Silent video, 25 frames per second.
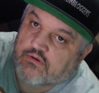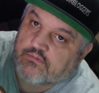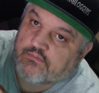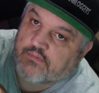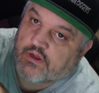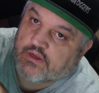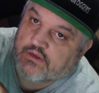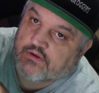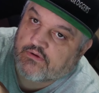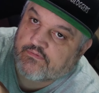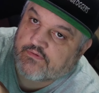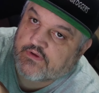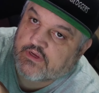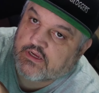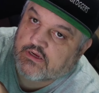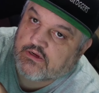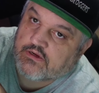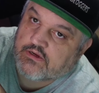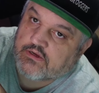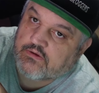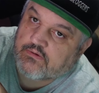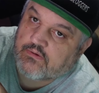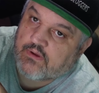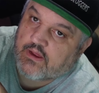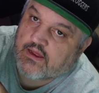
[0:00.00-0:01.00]
button. Over here,
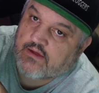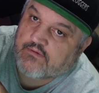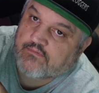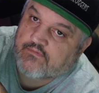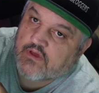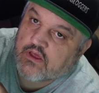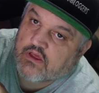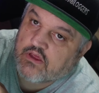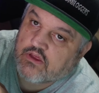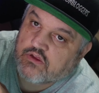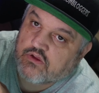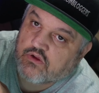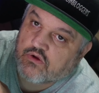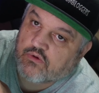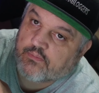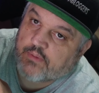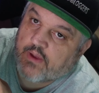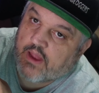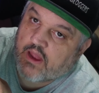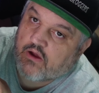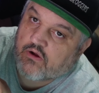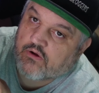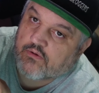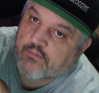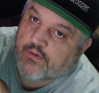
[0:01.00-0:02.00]
you have your
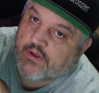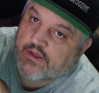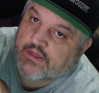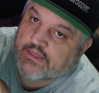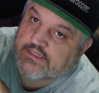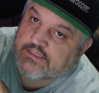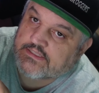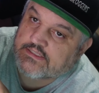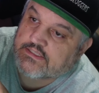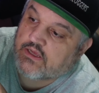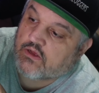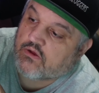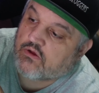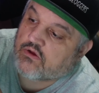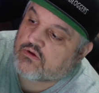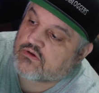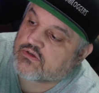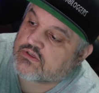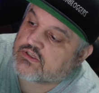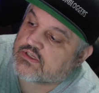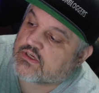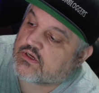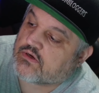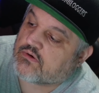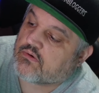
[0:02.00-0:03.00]
power buttons
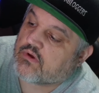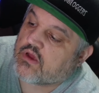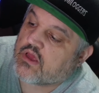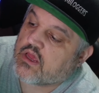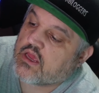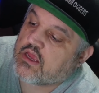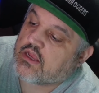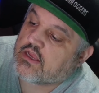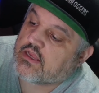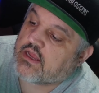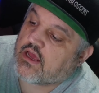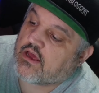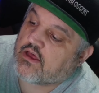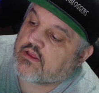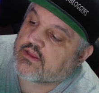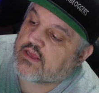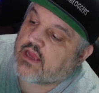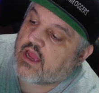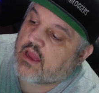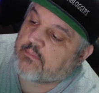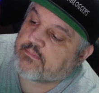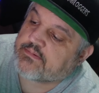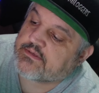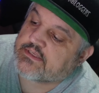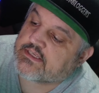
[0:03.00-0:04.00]
also. Now, on the
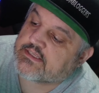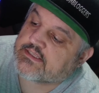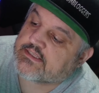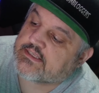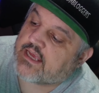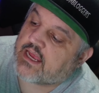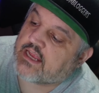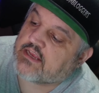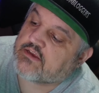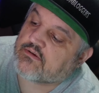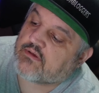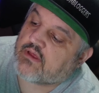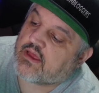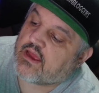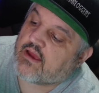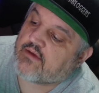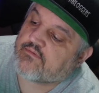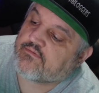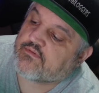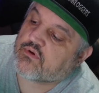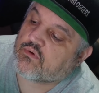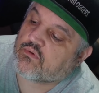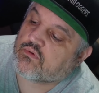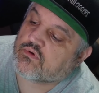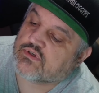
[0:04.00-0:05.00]
opposite side, you'll
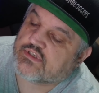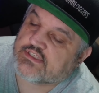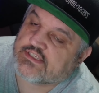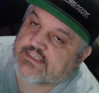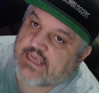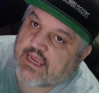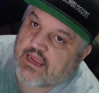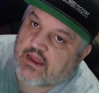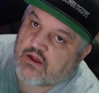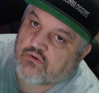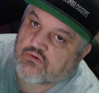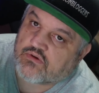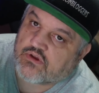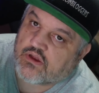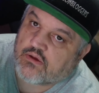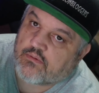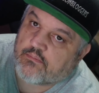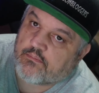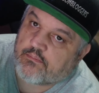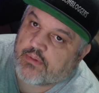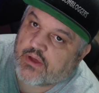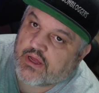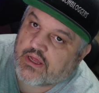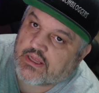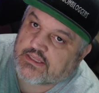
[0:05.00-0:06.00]
have your sound
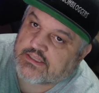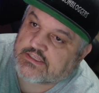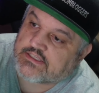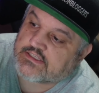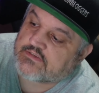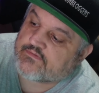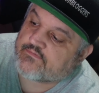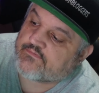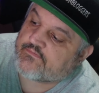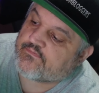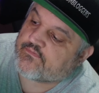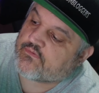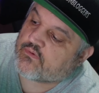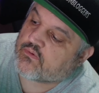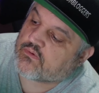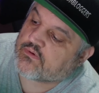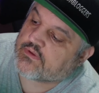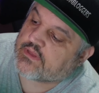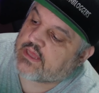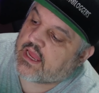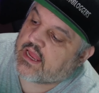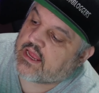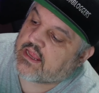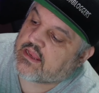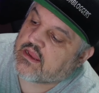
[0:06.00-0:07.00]
buttons for
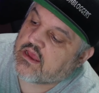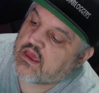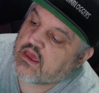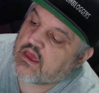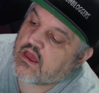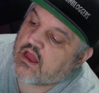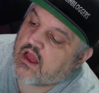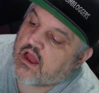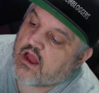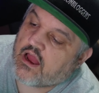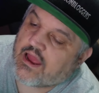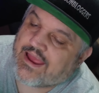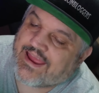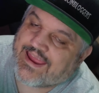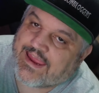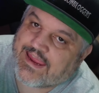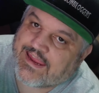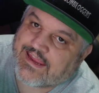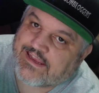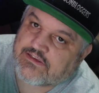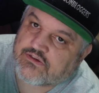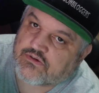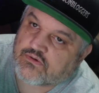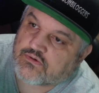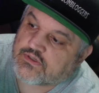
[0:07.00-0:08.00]
that uh,
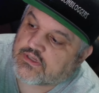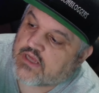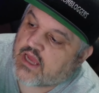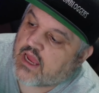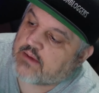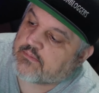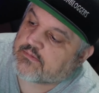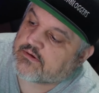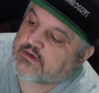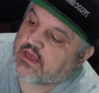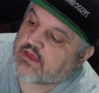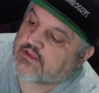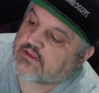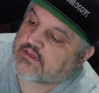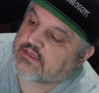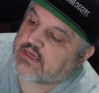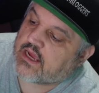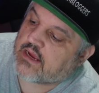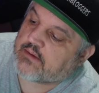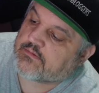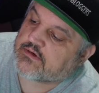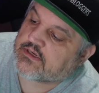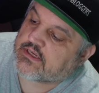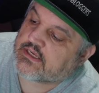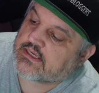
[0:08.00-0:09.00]
and your timer. Now, the
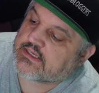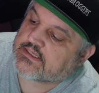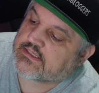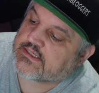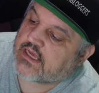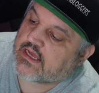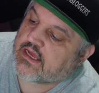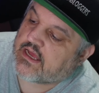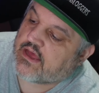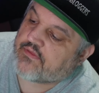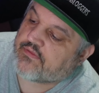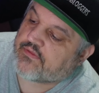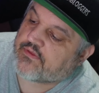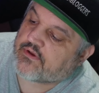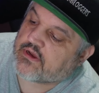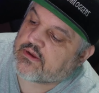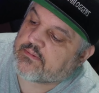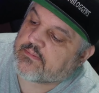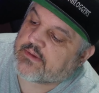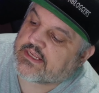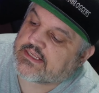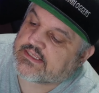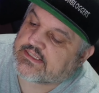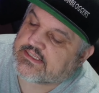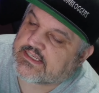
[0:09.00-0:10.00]
timer does uh, 30
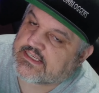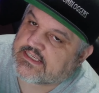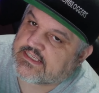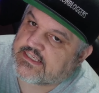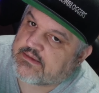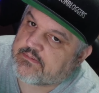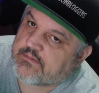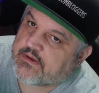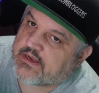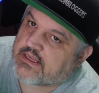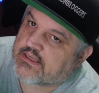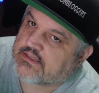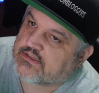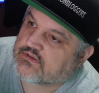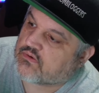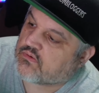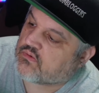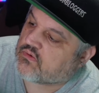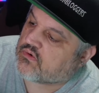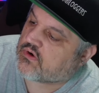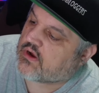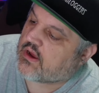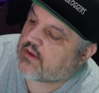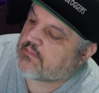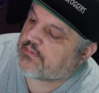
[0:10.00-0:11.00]
minutes, 60 minutes,
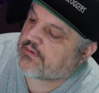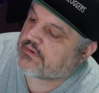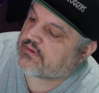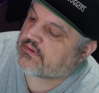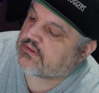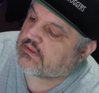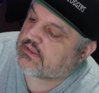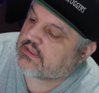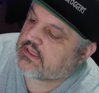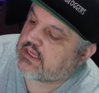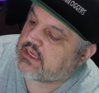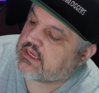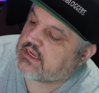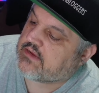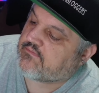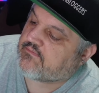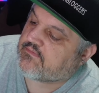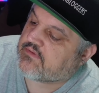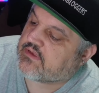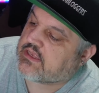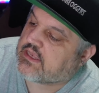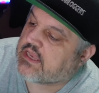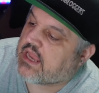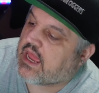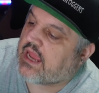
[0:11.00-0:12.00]
or I believe
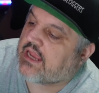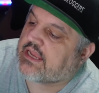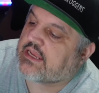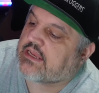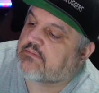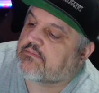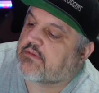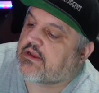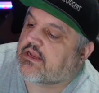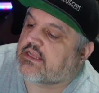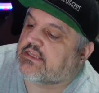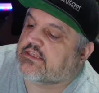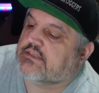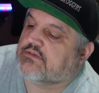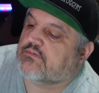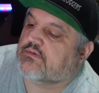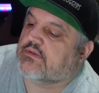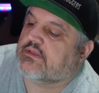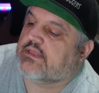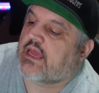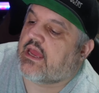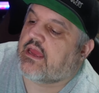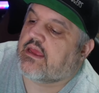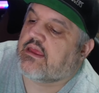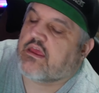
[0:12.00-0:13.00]
90 minutes with
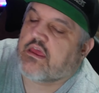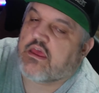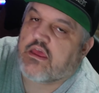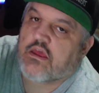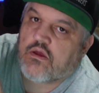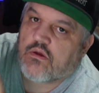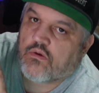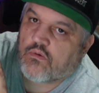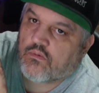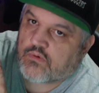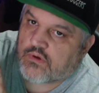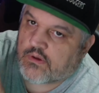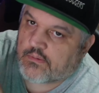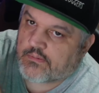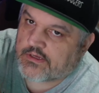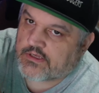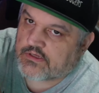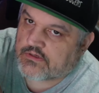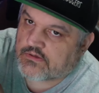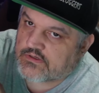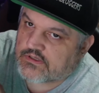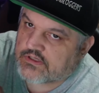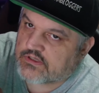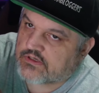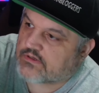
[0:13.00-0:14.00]
that. What I'm going to
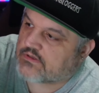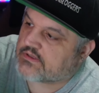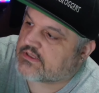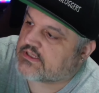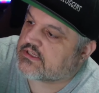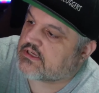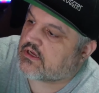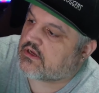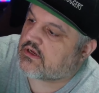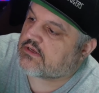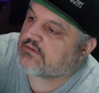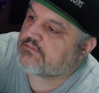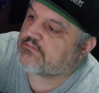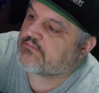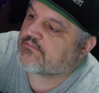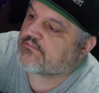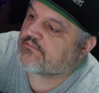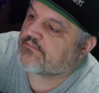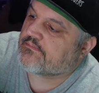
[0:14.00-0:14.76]
do is turn this on.